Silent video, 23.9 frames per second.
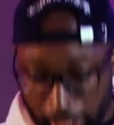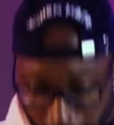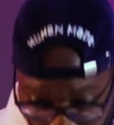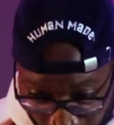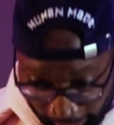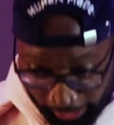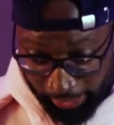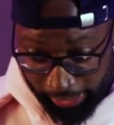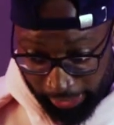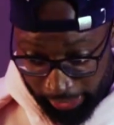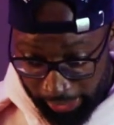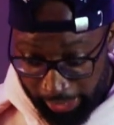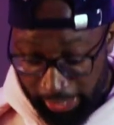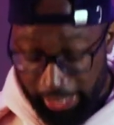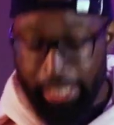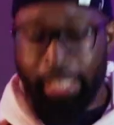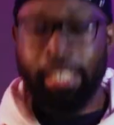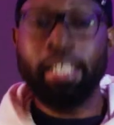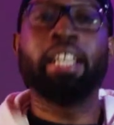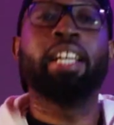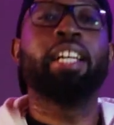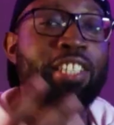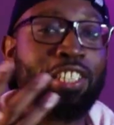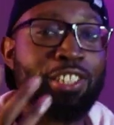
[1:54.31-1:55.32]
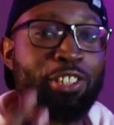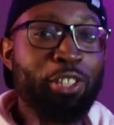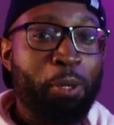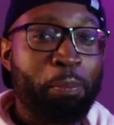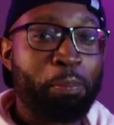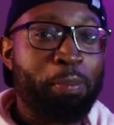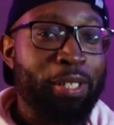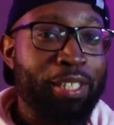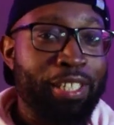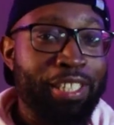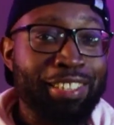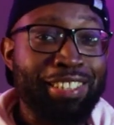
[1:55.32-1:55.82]
Again, there's gonna
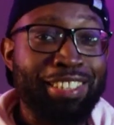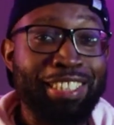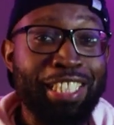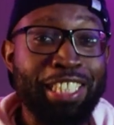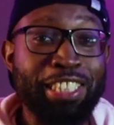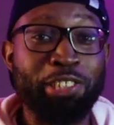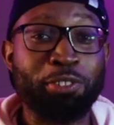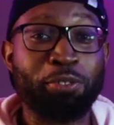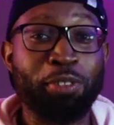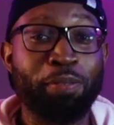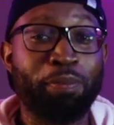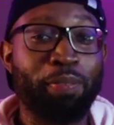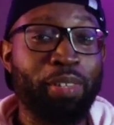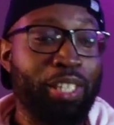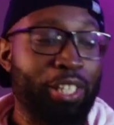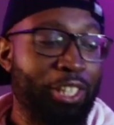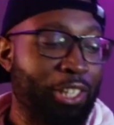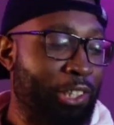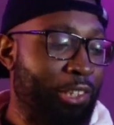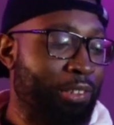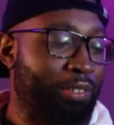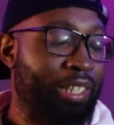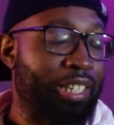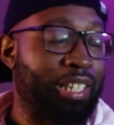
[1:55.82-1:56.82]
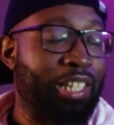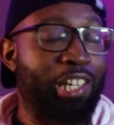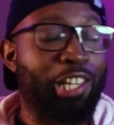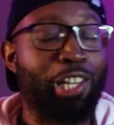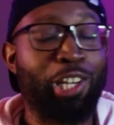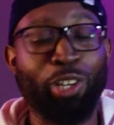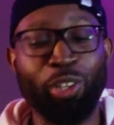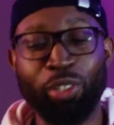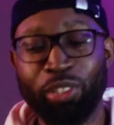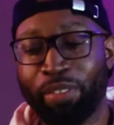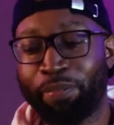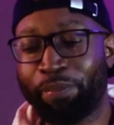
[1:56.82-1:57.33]
be an accessory video, then a
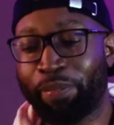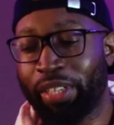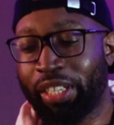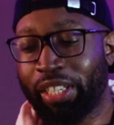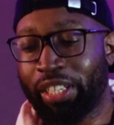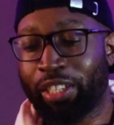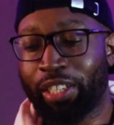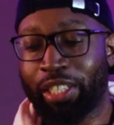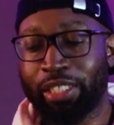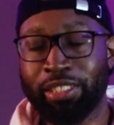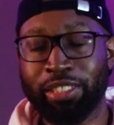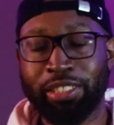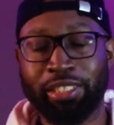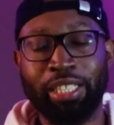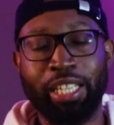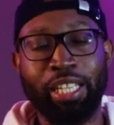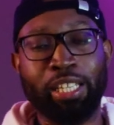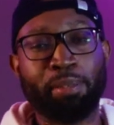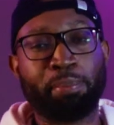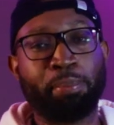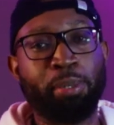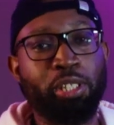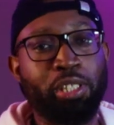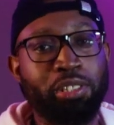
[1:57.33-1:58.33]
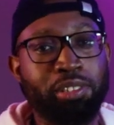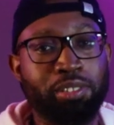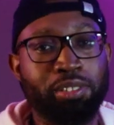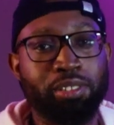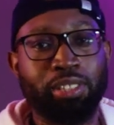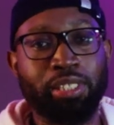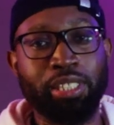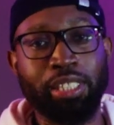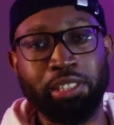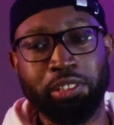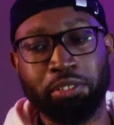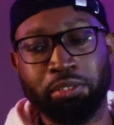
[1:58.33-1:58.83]
clothing video. I decided to pick up some
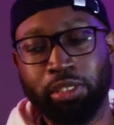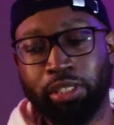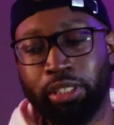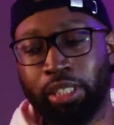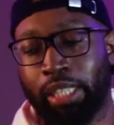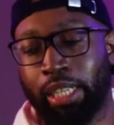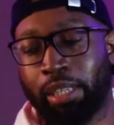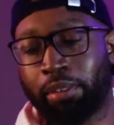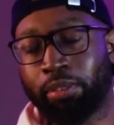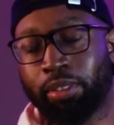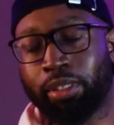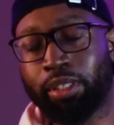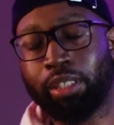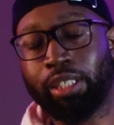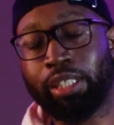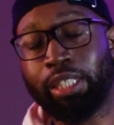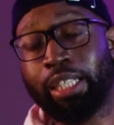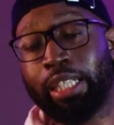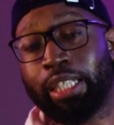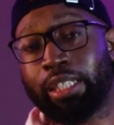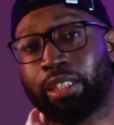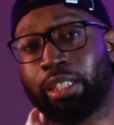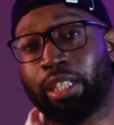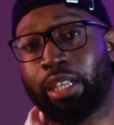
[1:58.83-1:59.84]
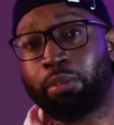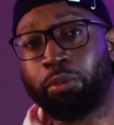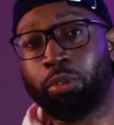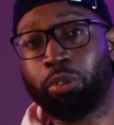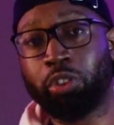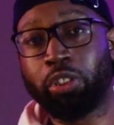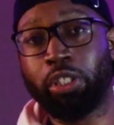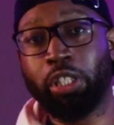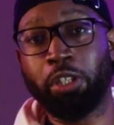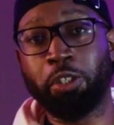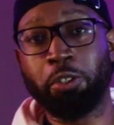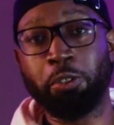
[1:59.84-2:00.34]
accessories that I thought
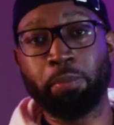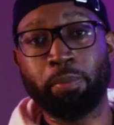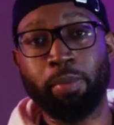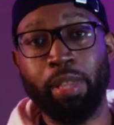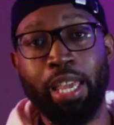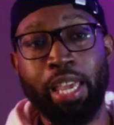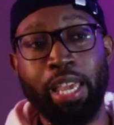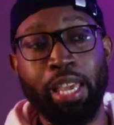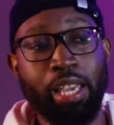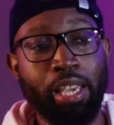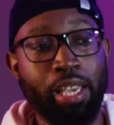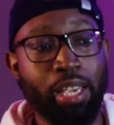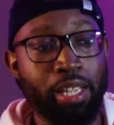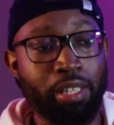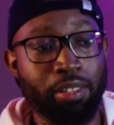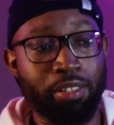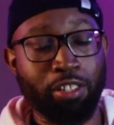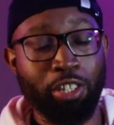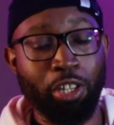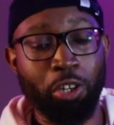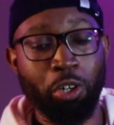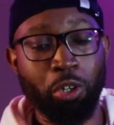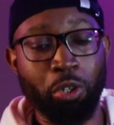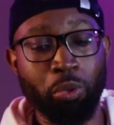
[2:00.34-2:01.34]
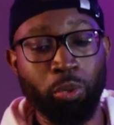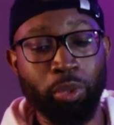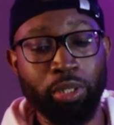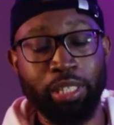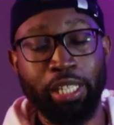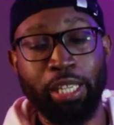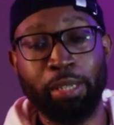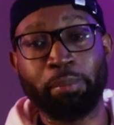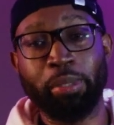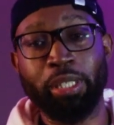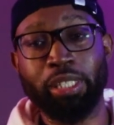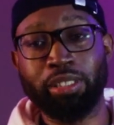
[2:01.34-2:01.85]
was dope. And so with
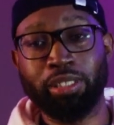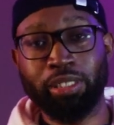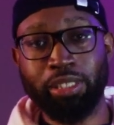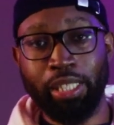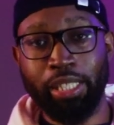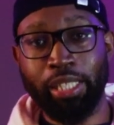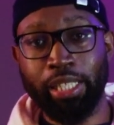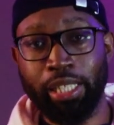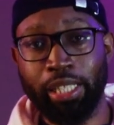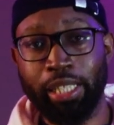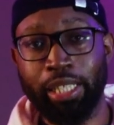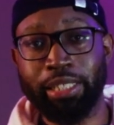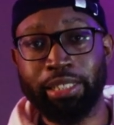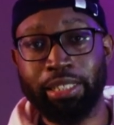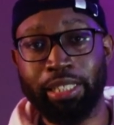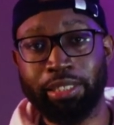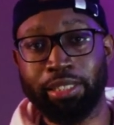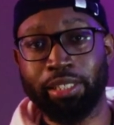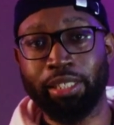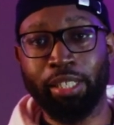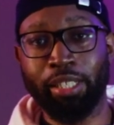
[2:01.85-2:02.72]
that being said, let's get